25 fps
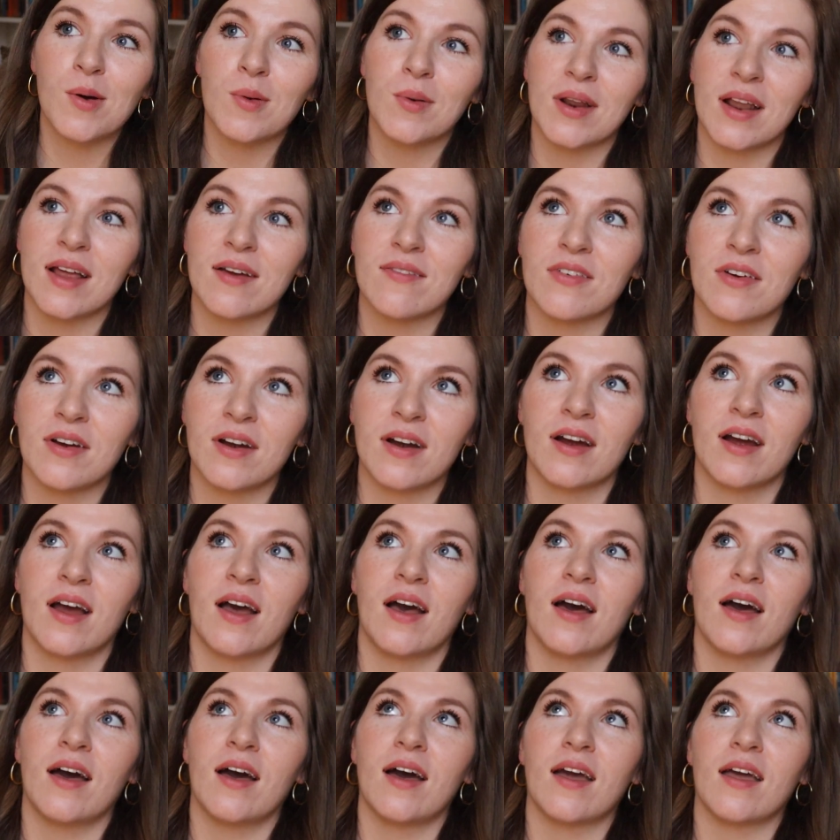Whenever
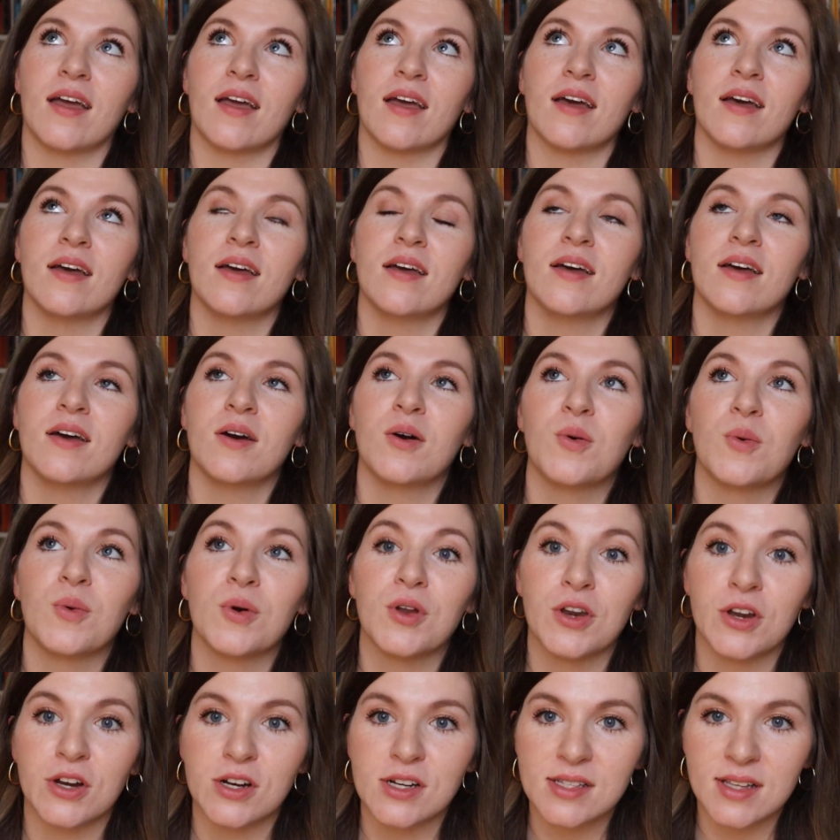I
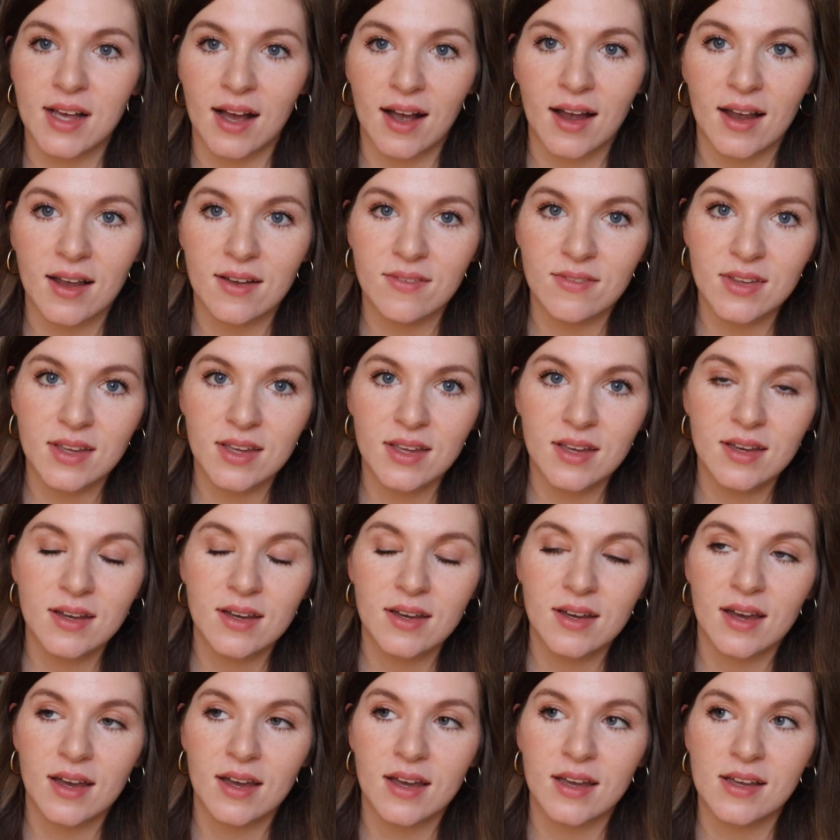would nurse Ivy,
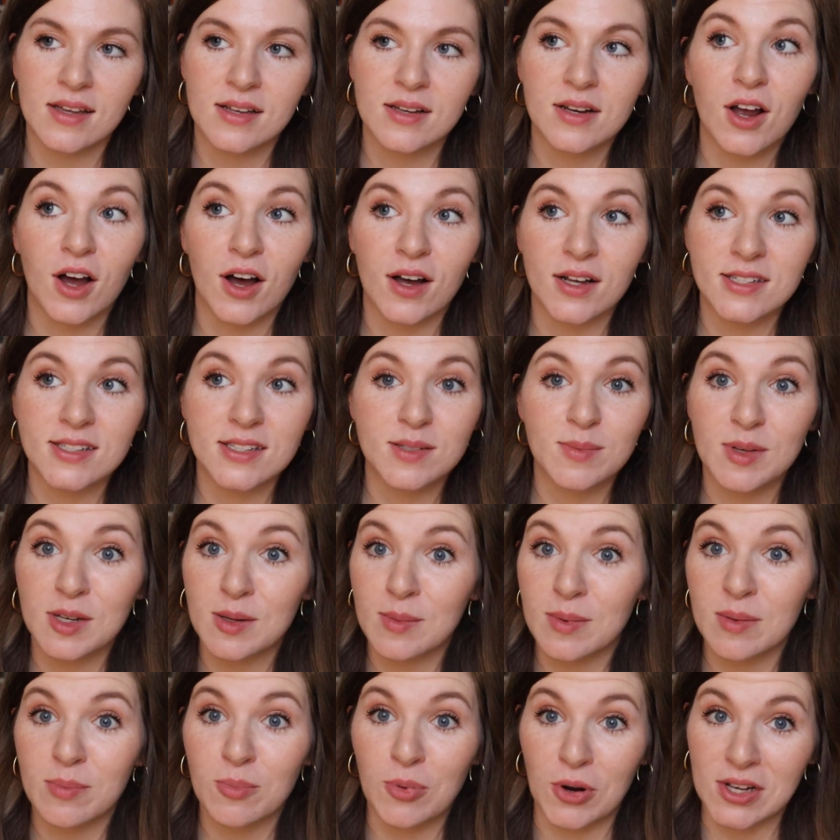it caused me
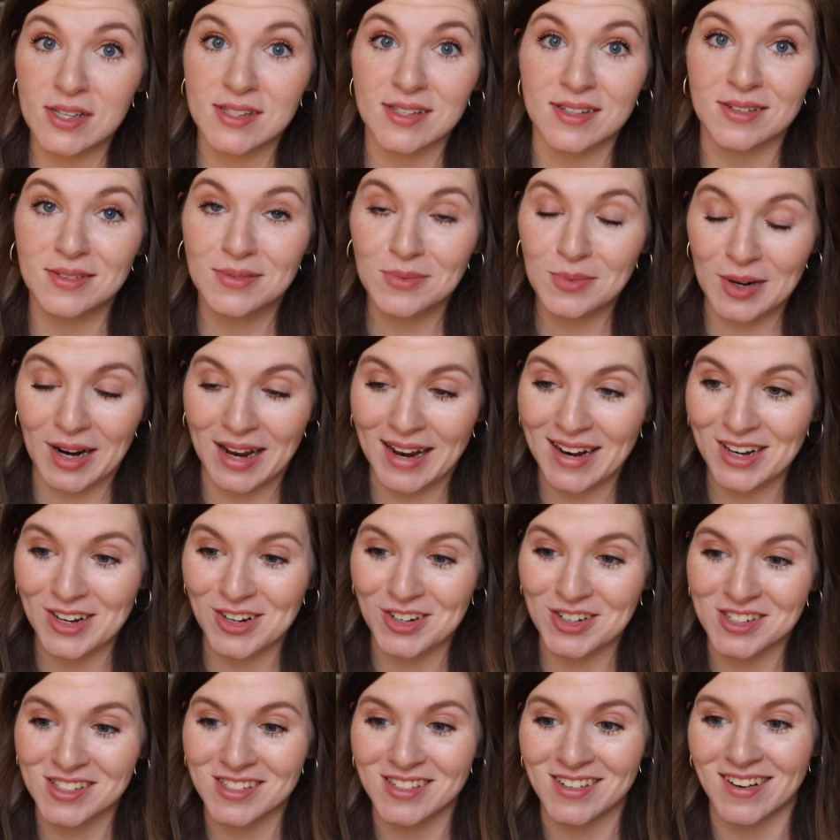to be present when I
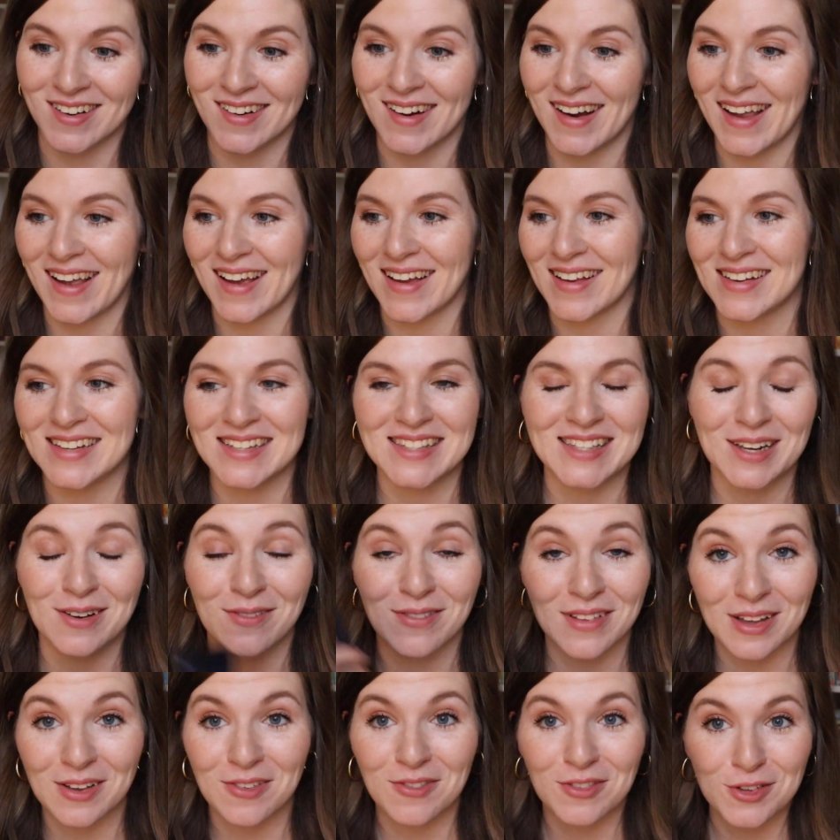nursed her, and instead
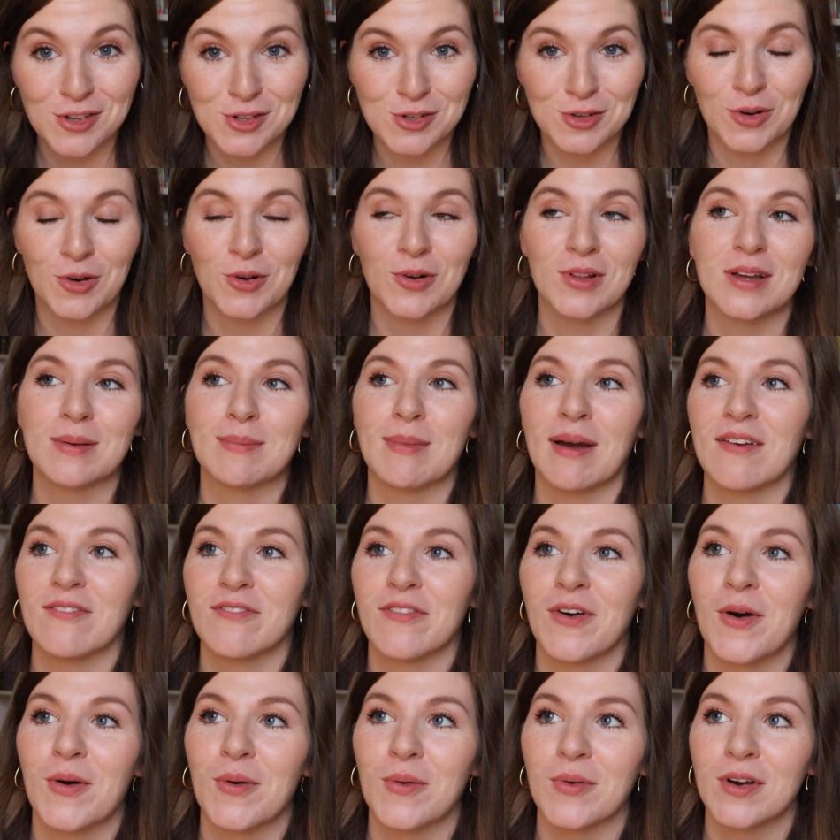of like scrolling my
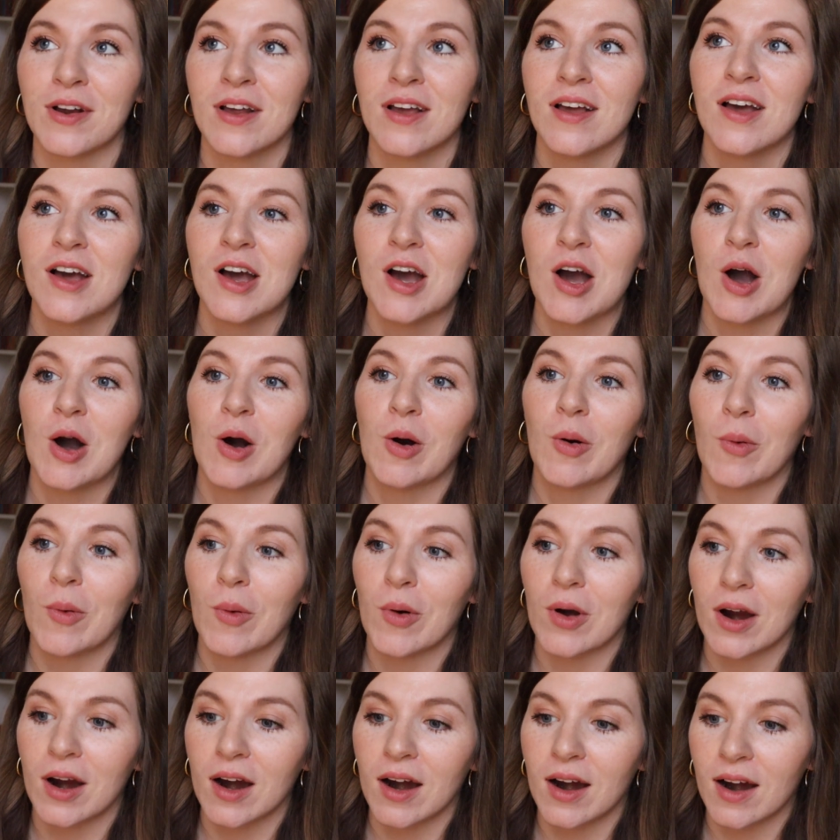phone,
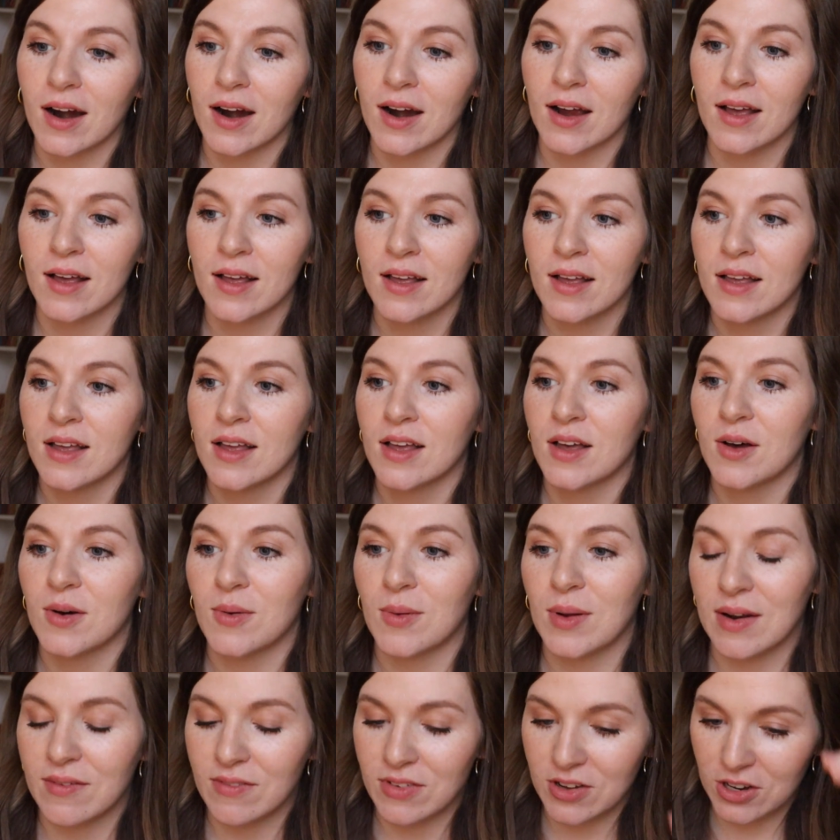or
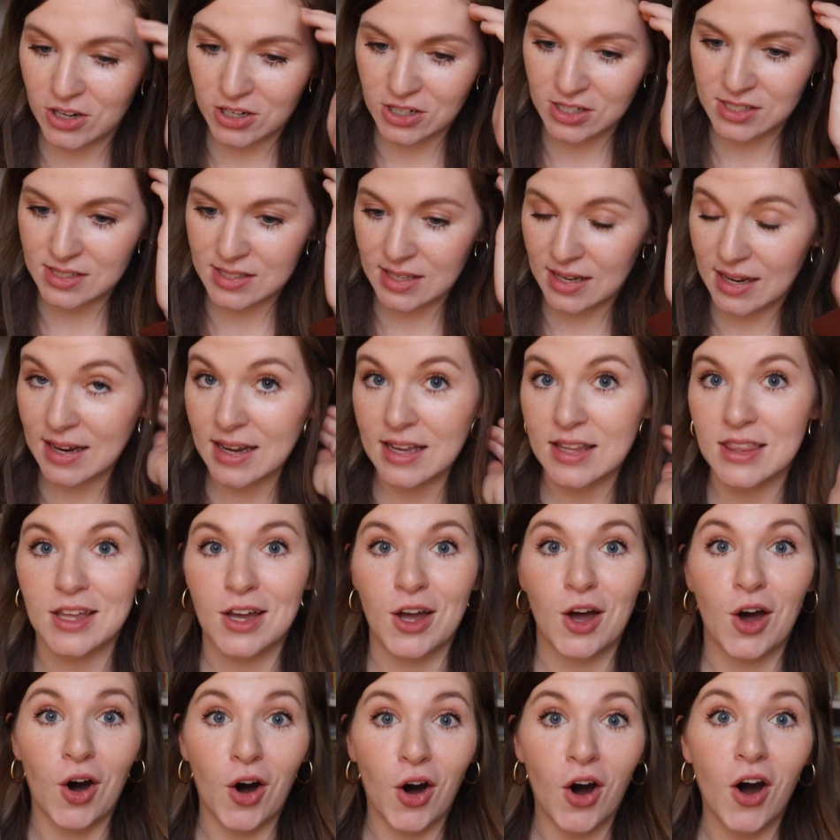whenever you're sitting in the
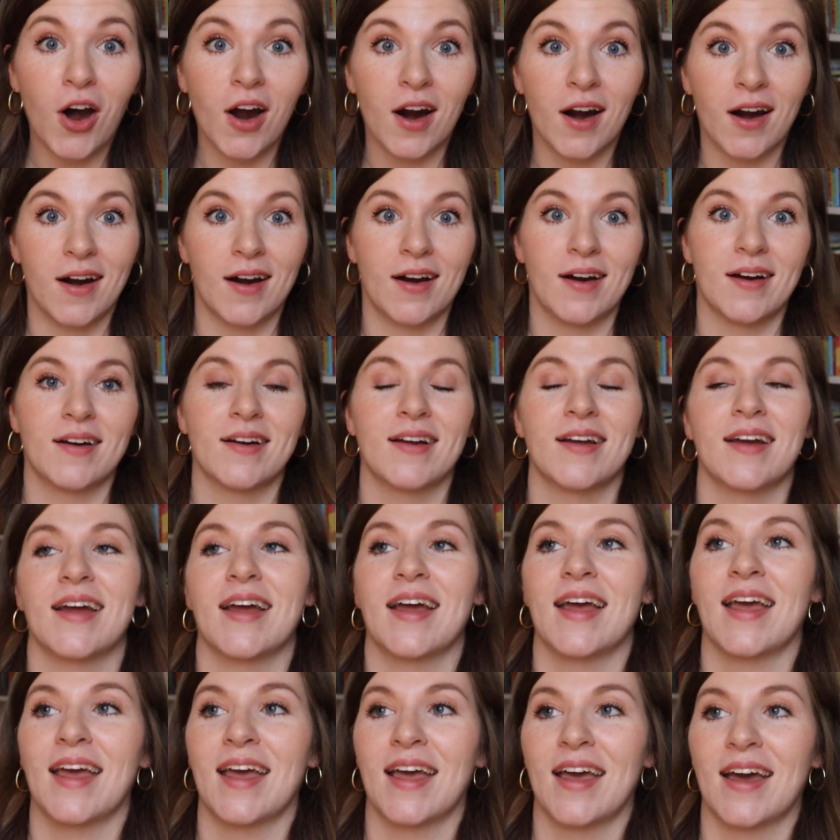car
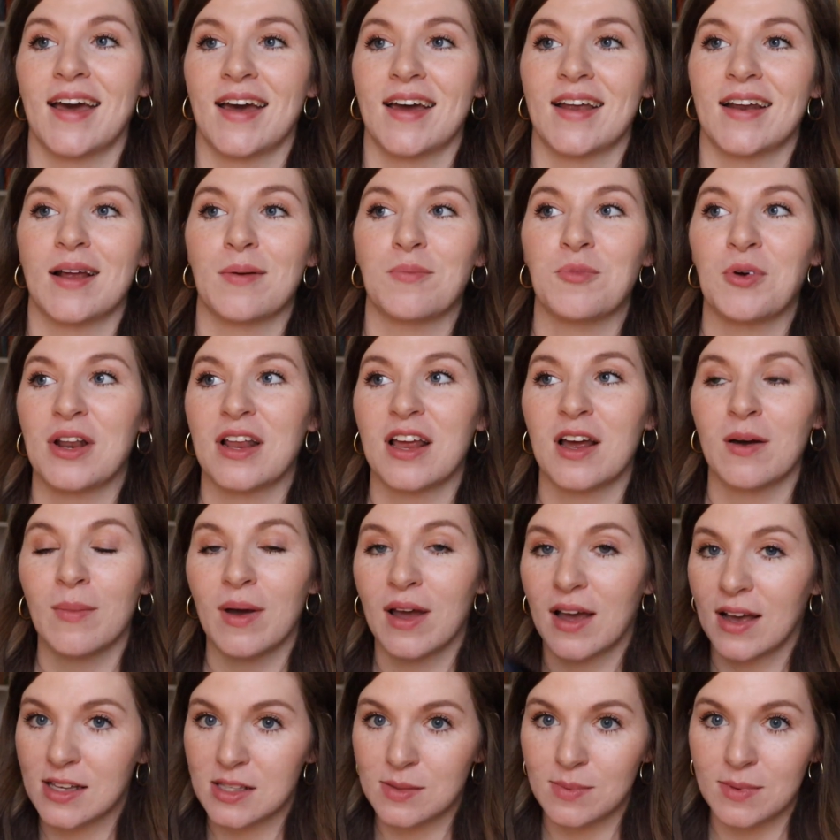and I'm waiting on
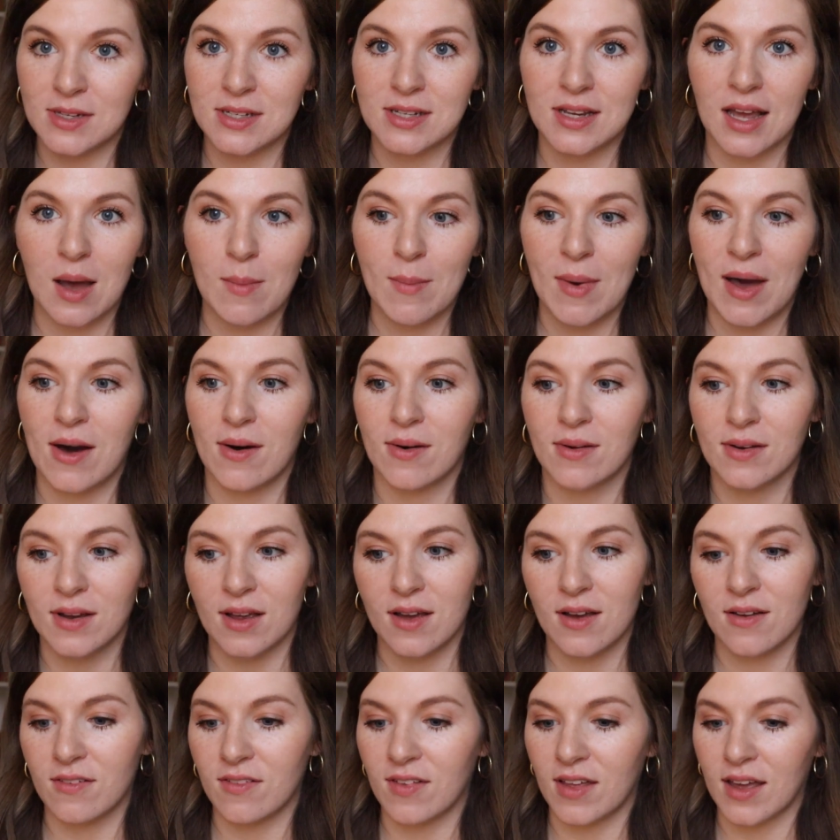my husband to come out
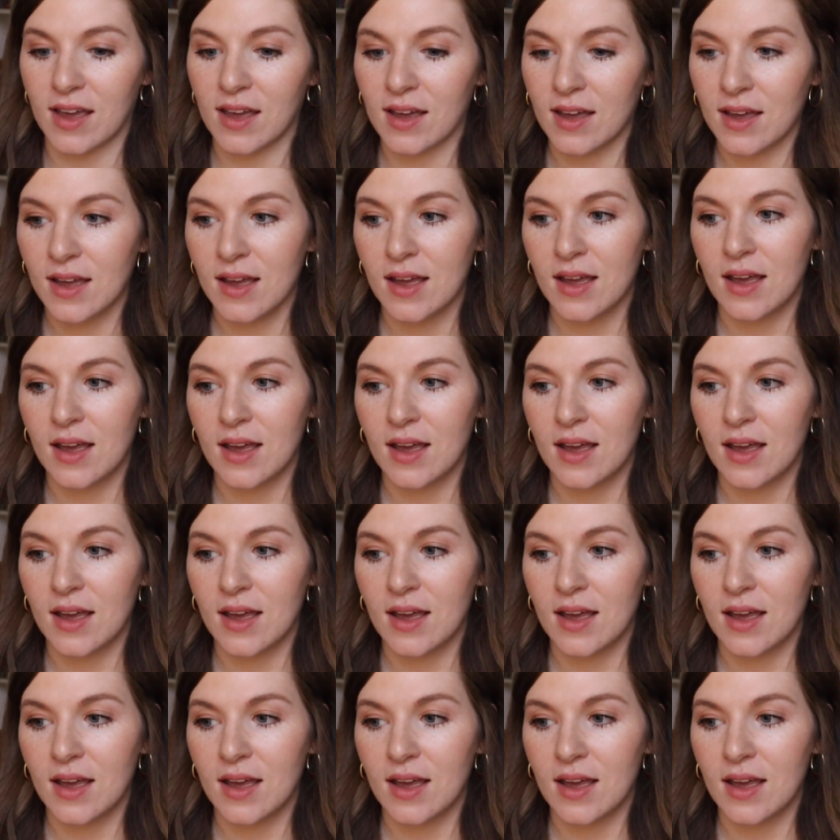of like